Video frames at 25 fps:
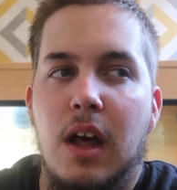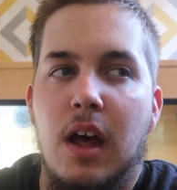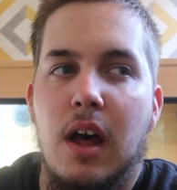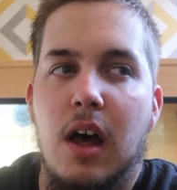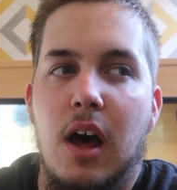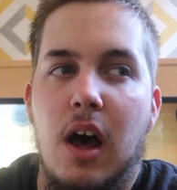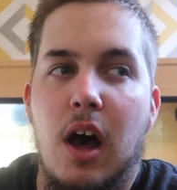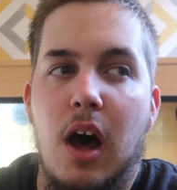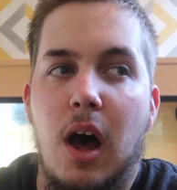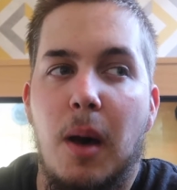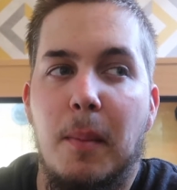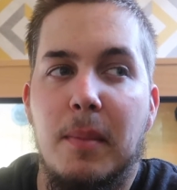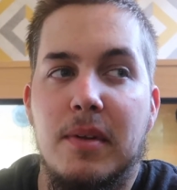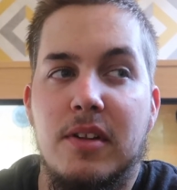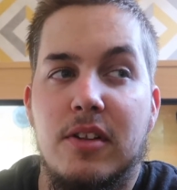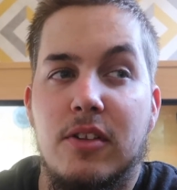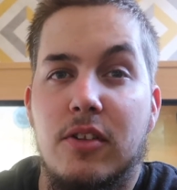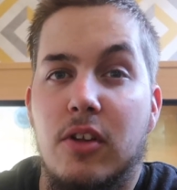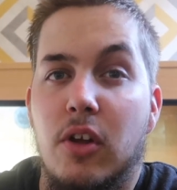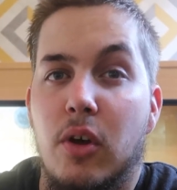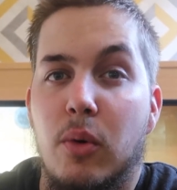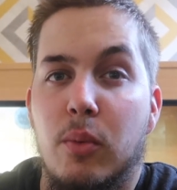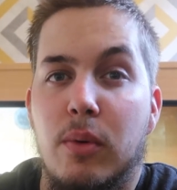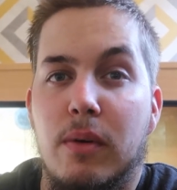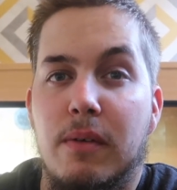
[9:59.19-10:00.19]
and to
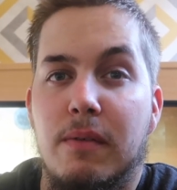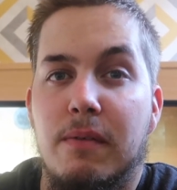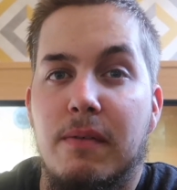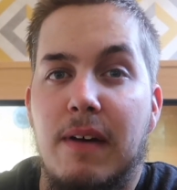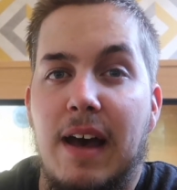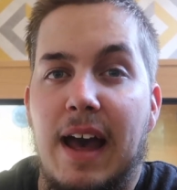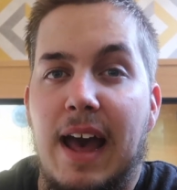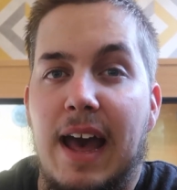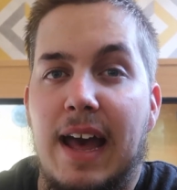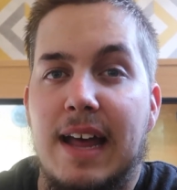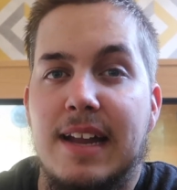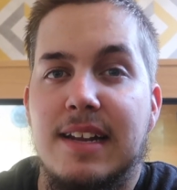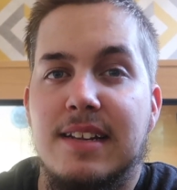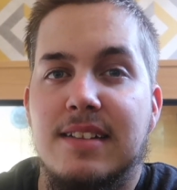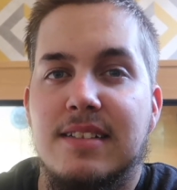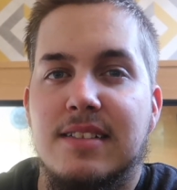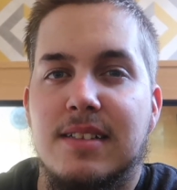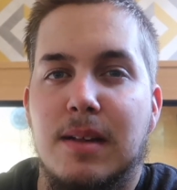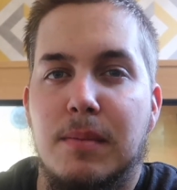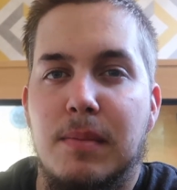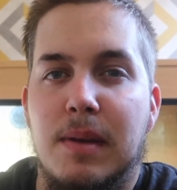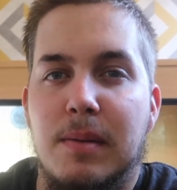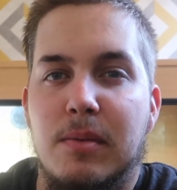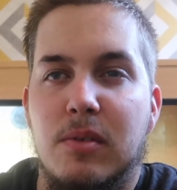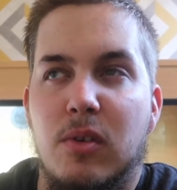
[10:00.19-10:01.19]
do it with hands.
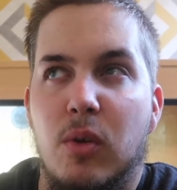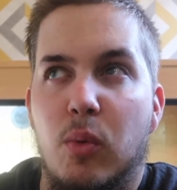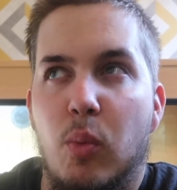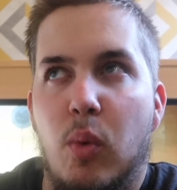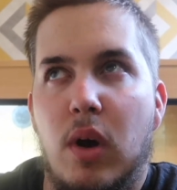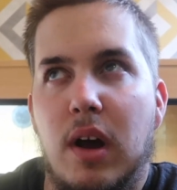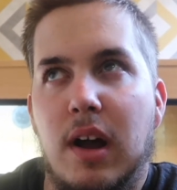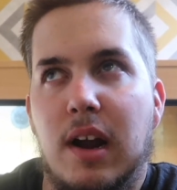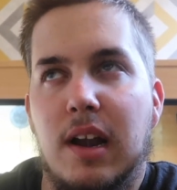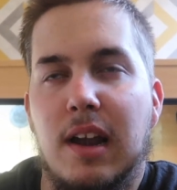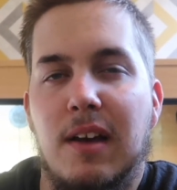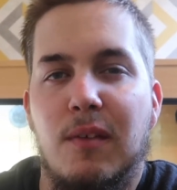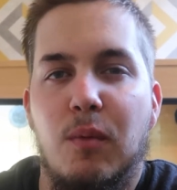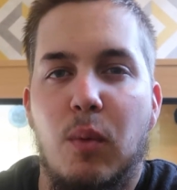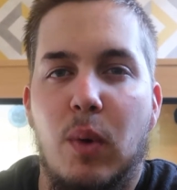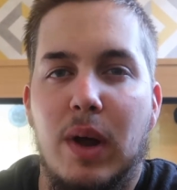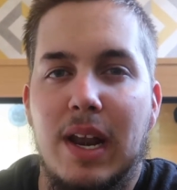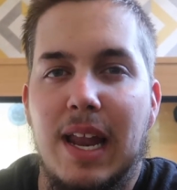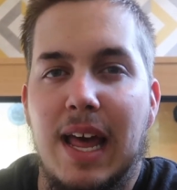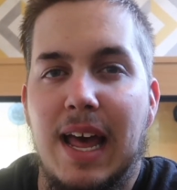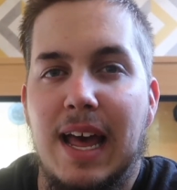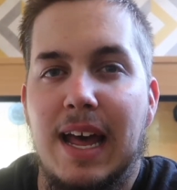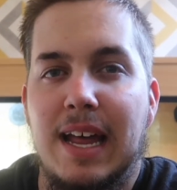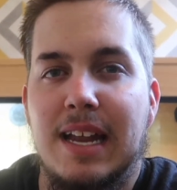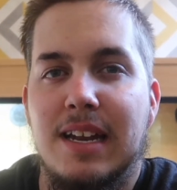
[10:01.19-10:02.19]
Some people do one glove, one
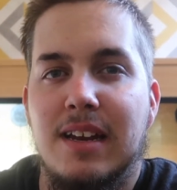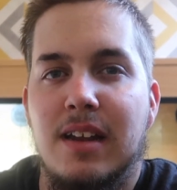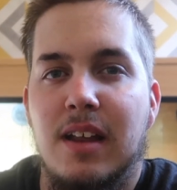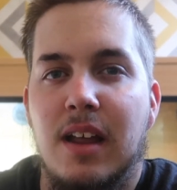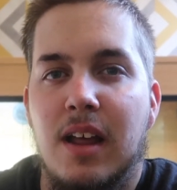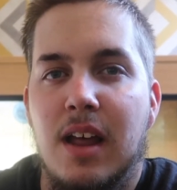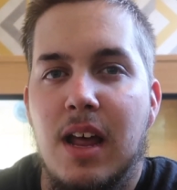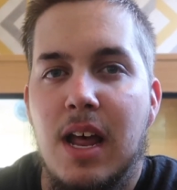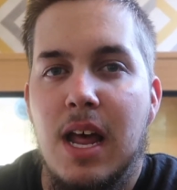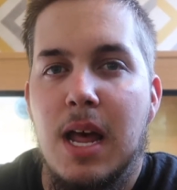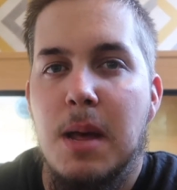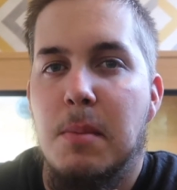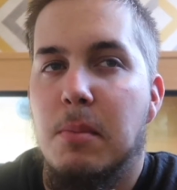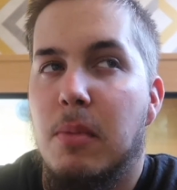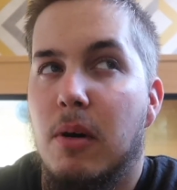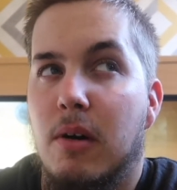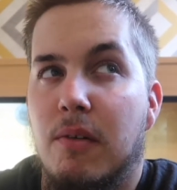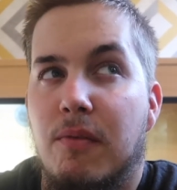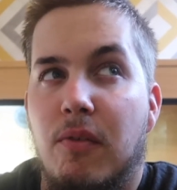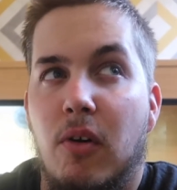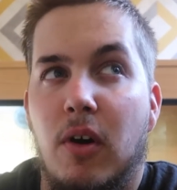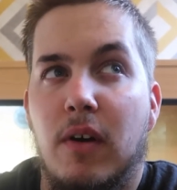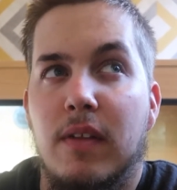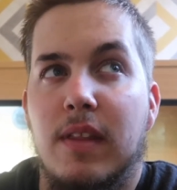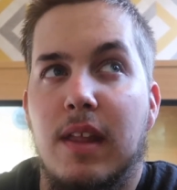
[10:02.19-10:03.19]
hand, but I
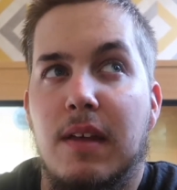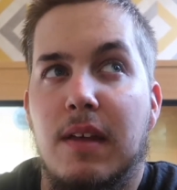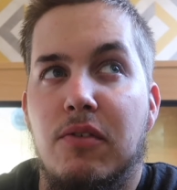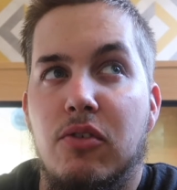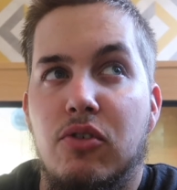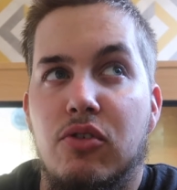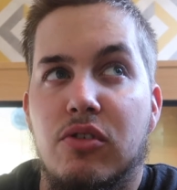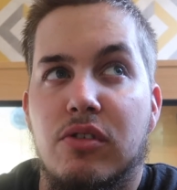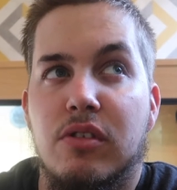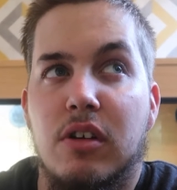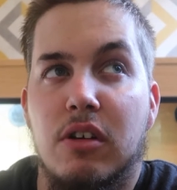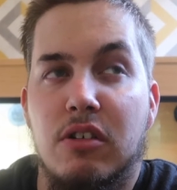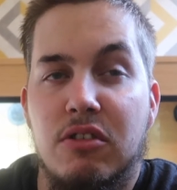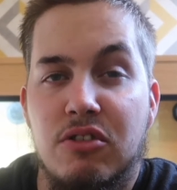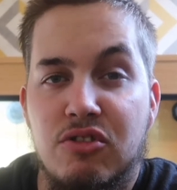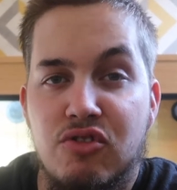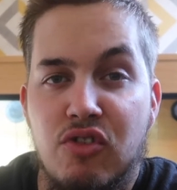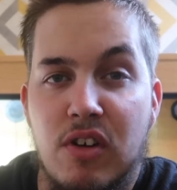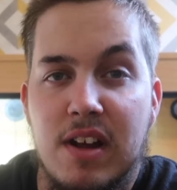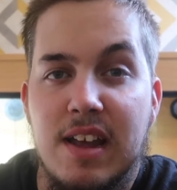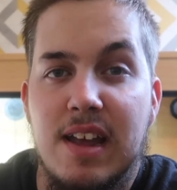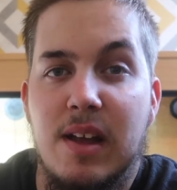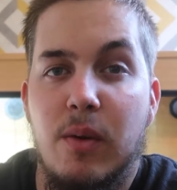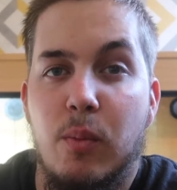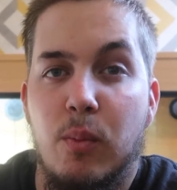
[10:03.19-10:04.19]
find that just go
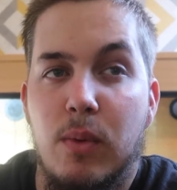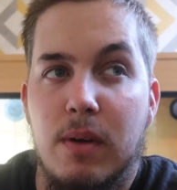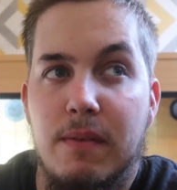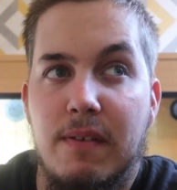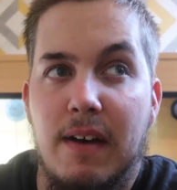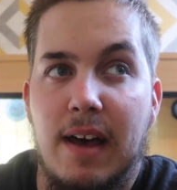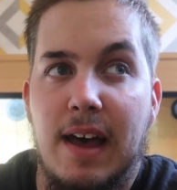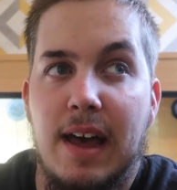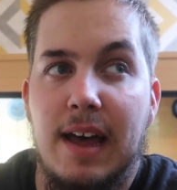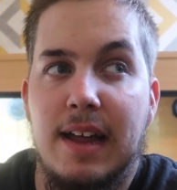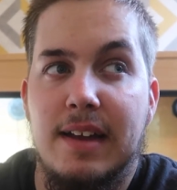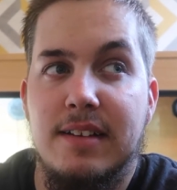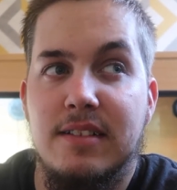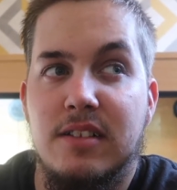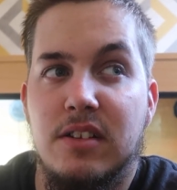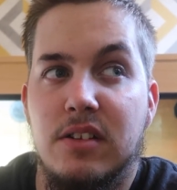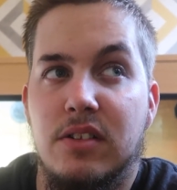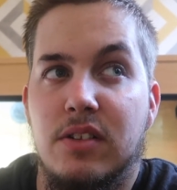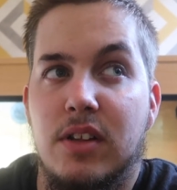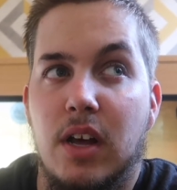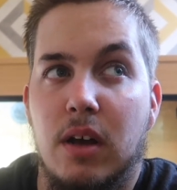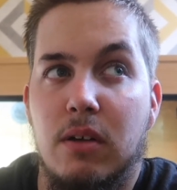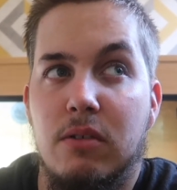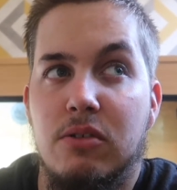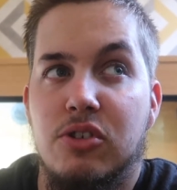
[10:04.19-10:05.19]
straight in with hands and
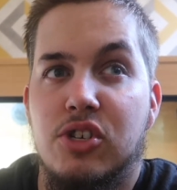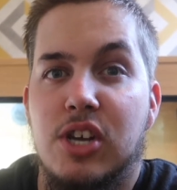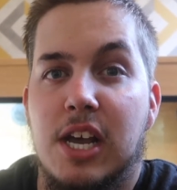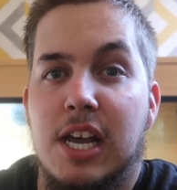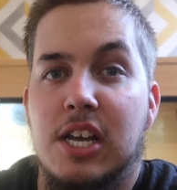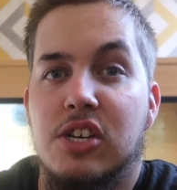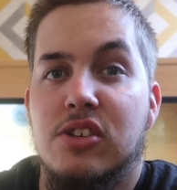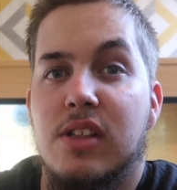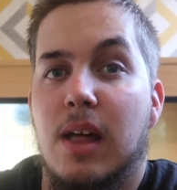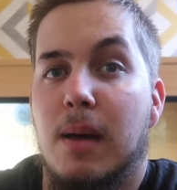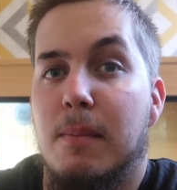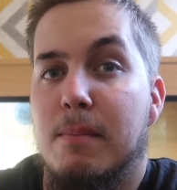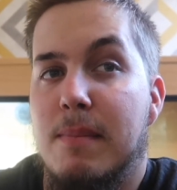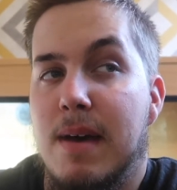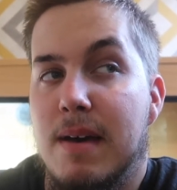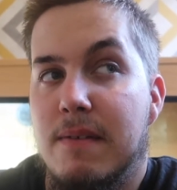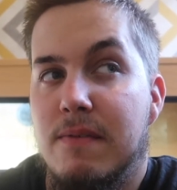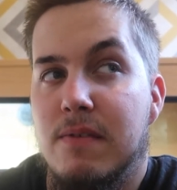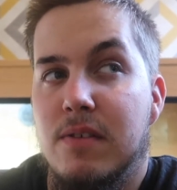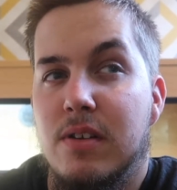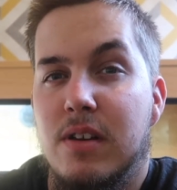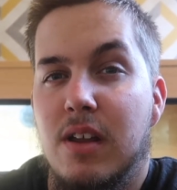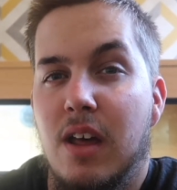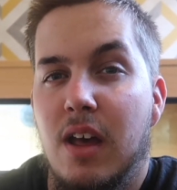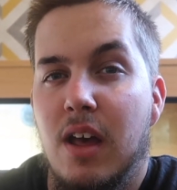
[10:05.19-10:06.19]
don't change that
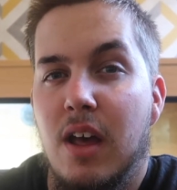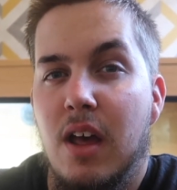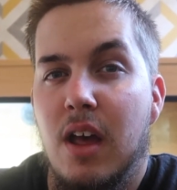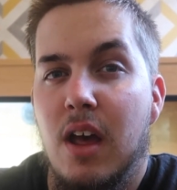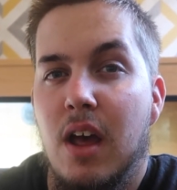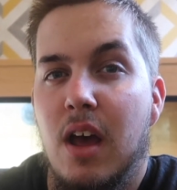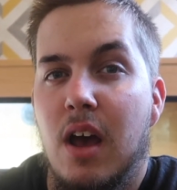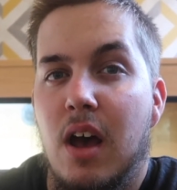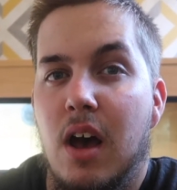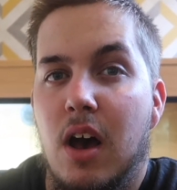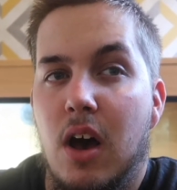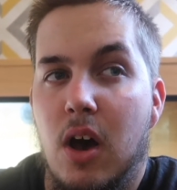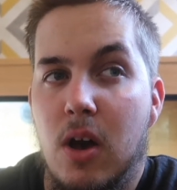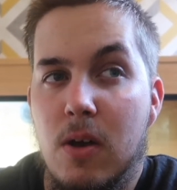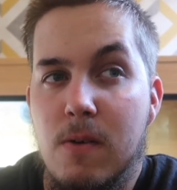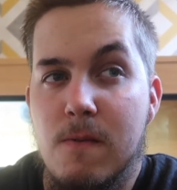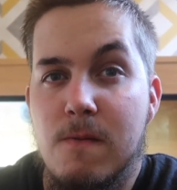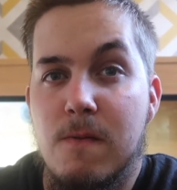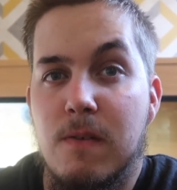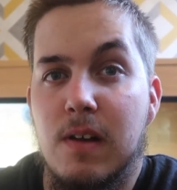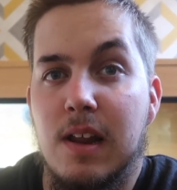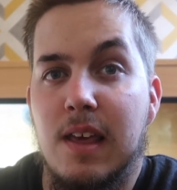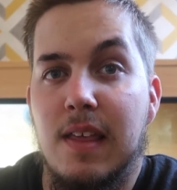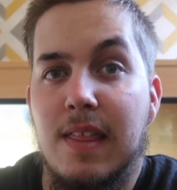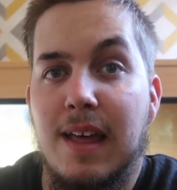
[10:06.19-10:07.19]
method,
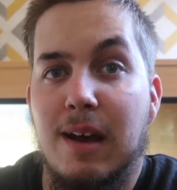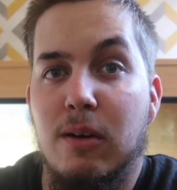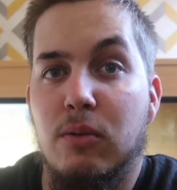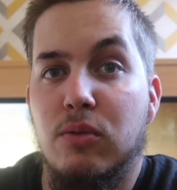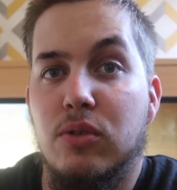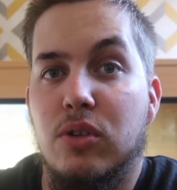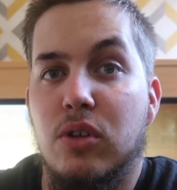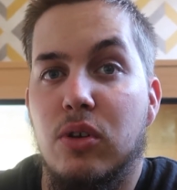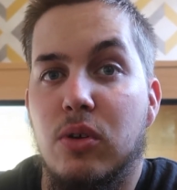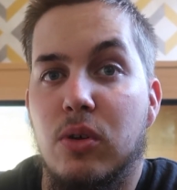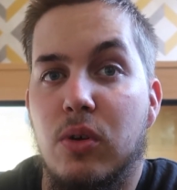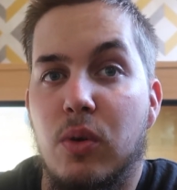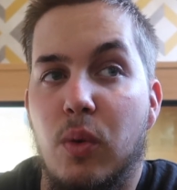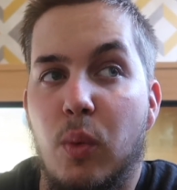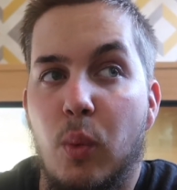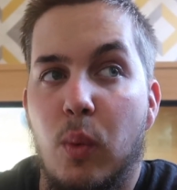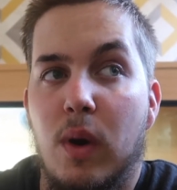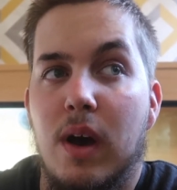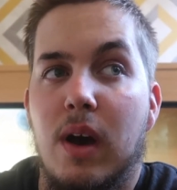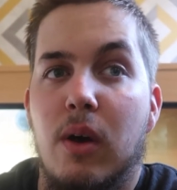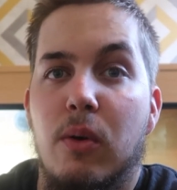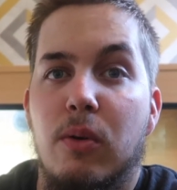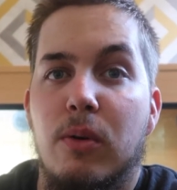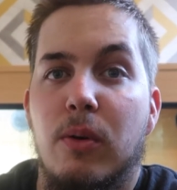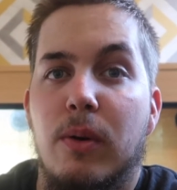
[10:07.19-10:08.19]
hopefully that will do you
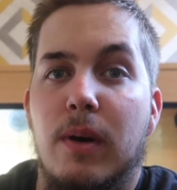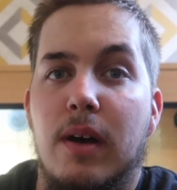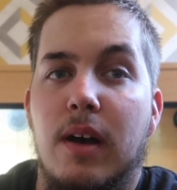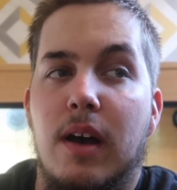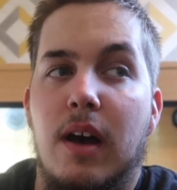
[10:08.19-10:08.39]
well.